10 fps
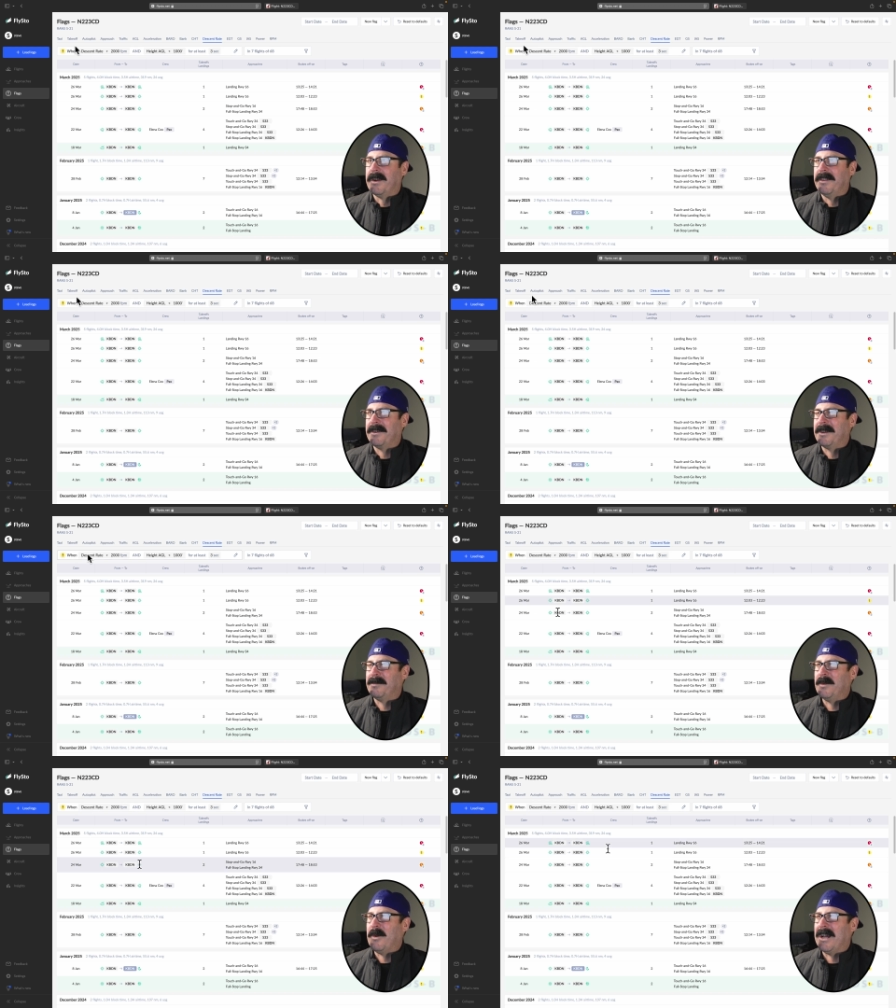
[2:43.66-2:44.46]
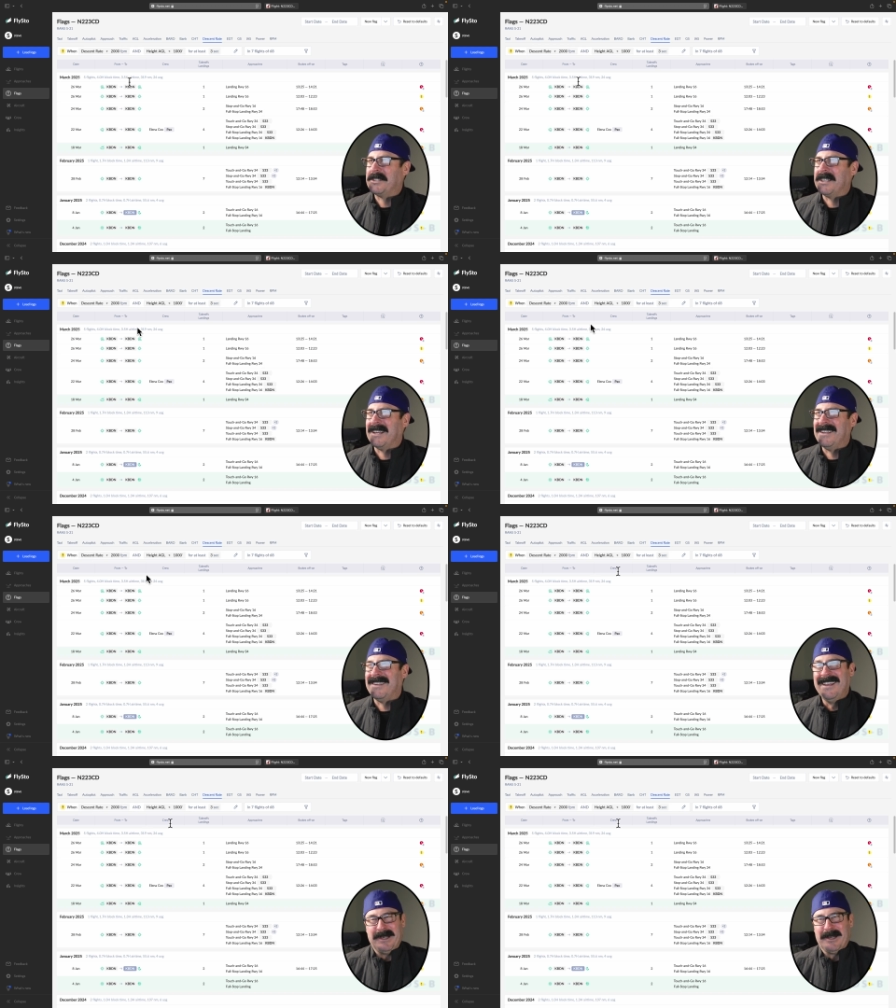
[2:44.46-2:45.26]
Brother could be watching.
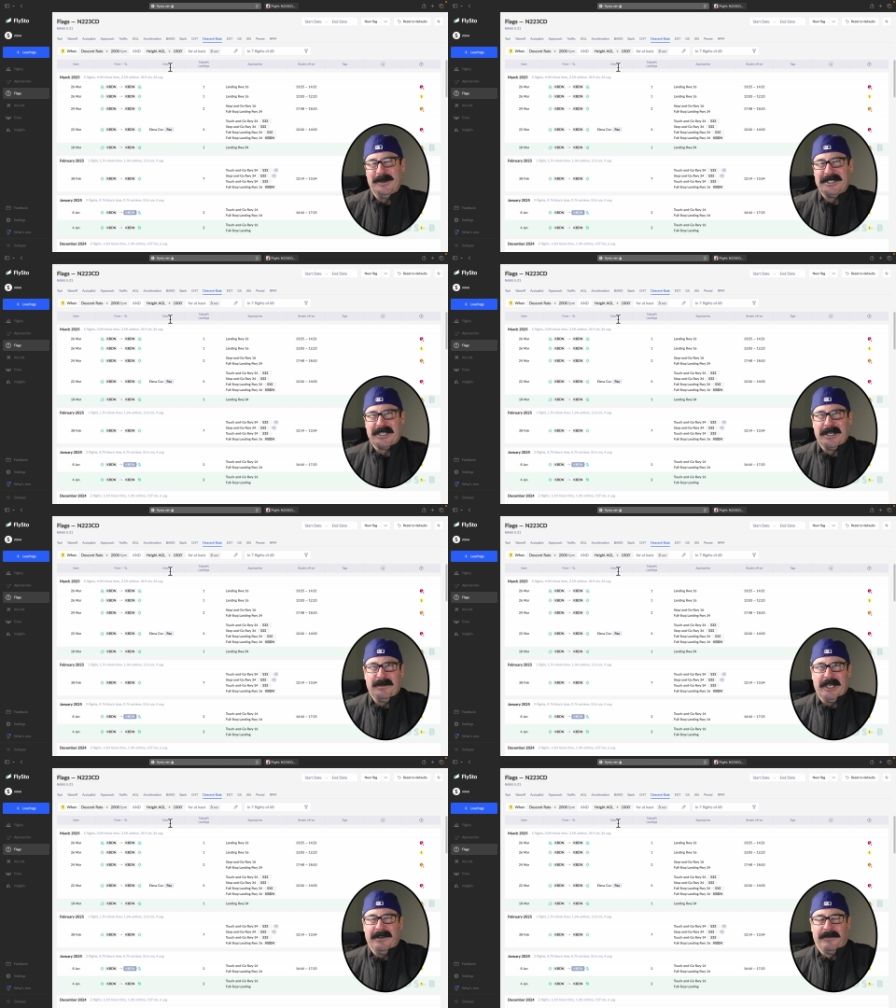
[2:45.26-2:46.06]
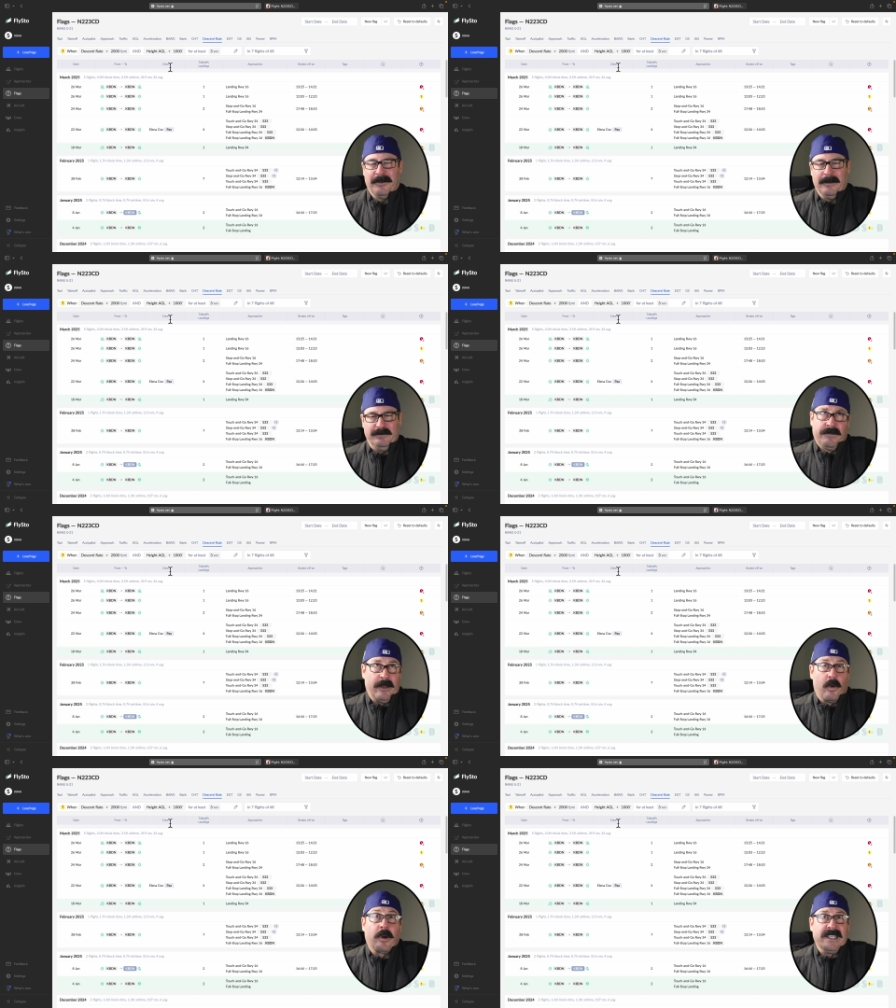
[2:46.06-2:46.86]
And speaking of which, it could be good for
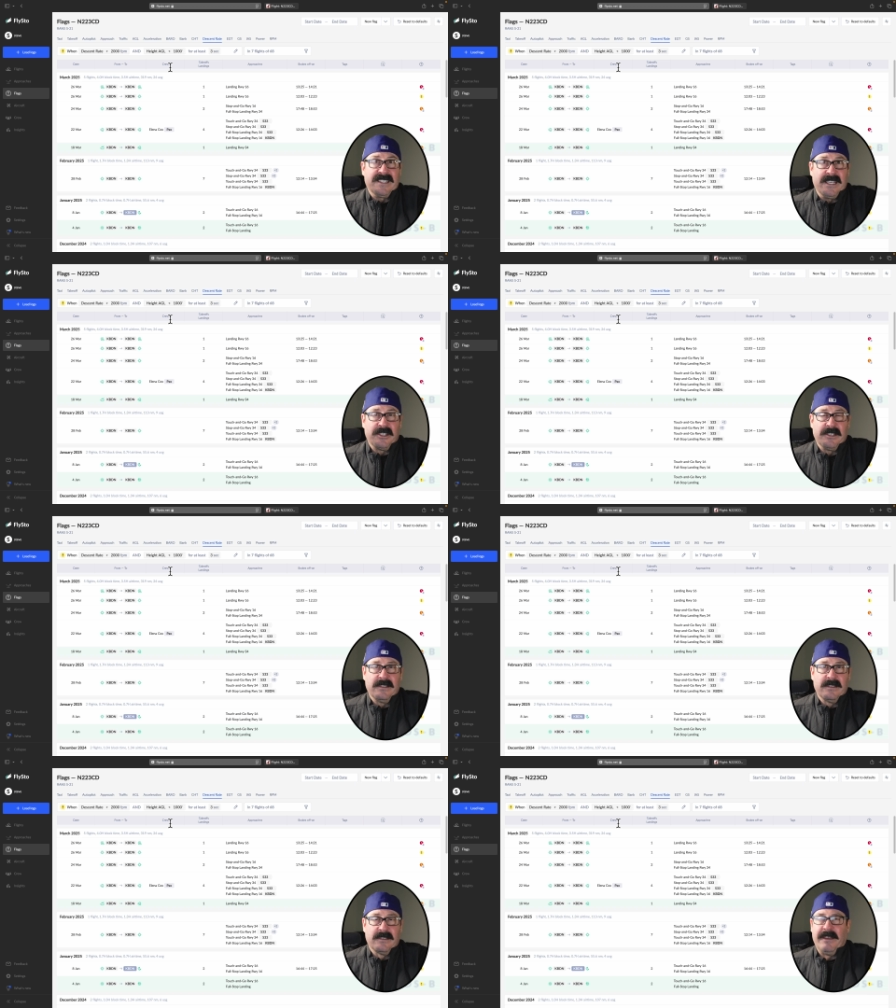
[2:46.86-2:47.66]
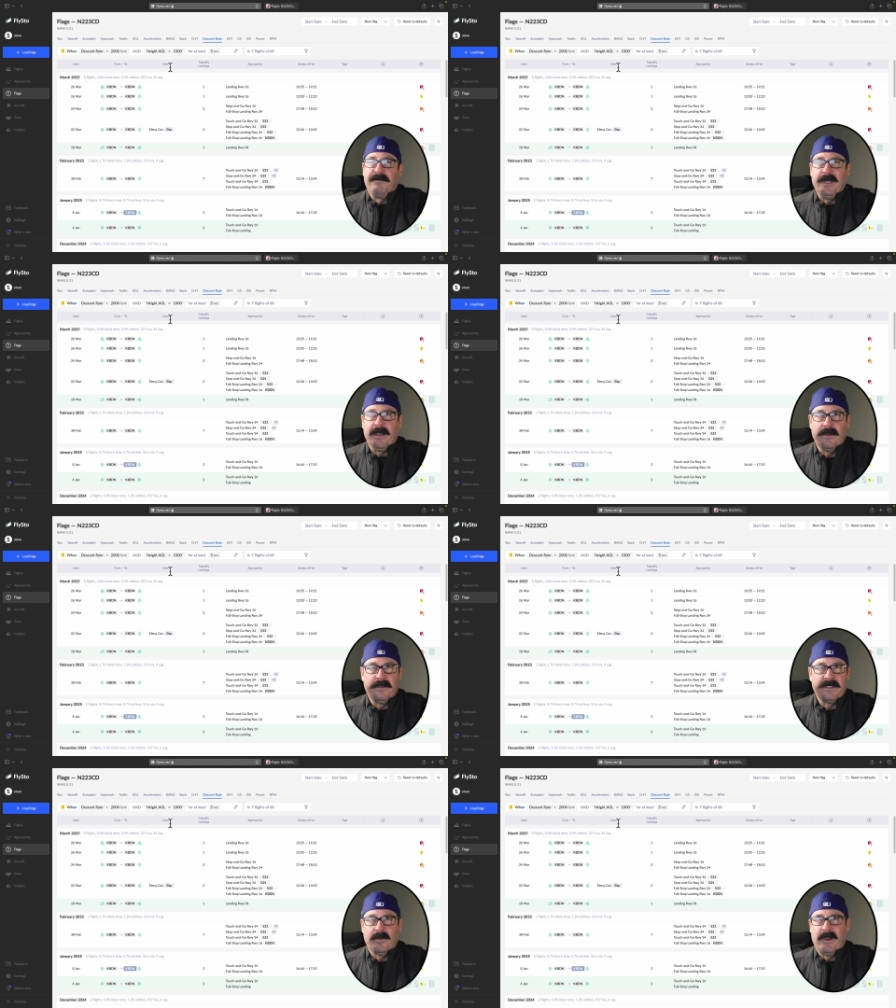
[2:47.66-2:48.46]
flight organizations,
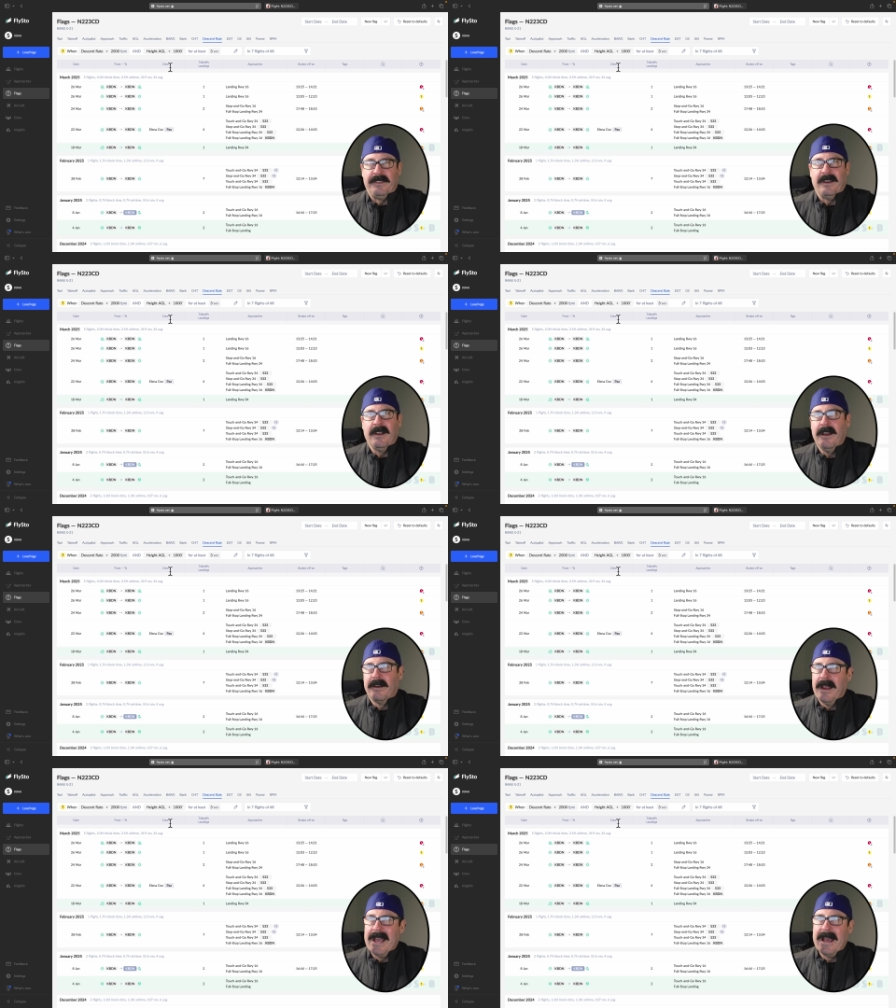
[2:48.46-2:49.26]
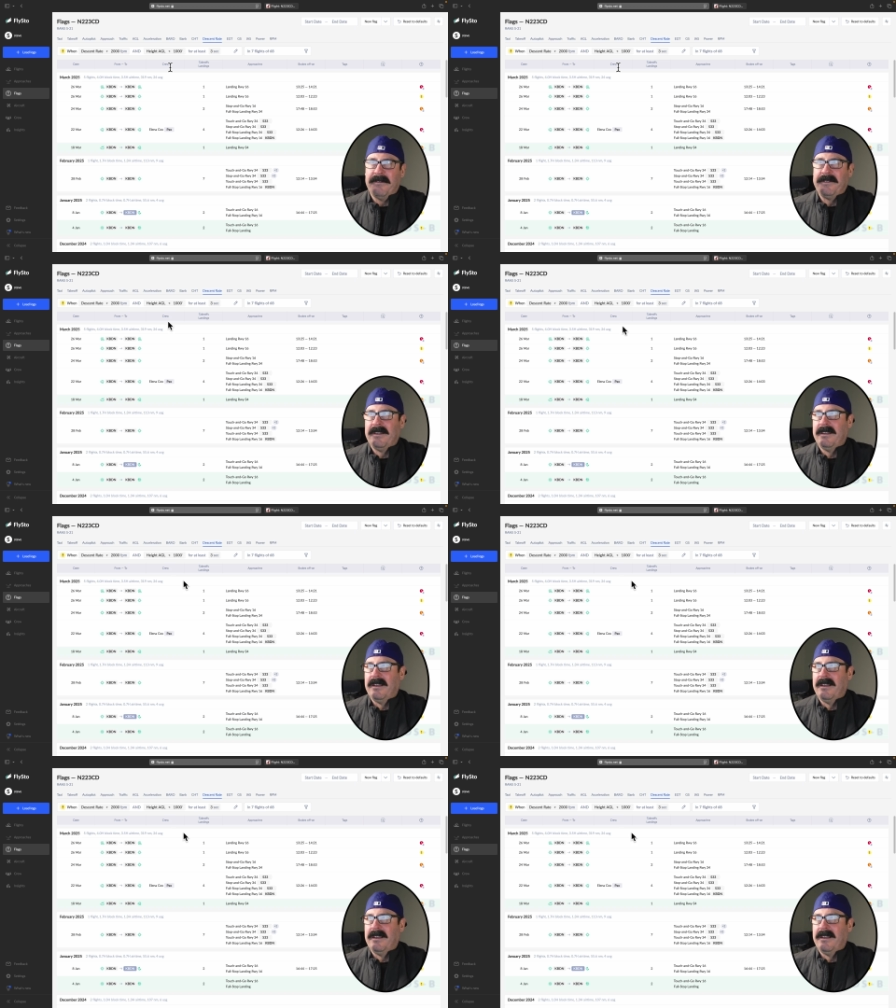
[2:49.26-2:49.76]
FBOs that rent their aircraft,